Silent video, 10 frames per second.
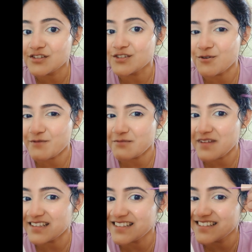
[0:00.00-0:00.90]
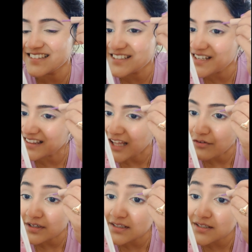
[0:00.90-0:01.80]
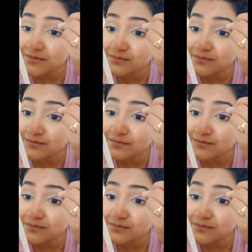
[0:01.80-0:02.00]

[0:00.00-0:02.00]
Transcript: So pigmented. Love it.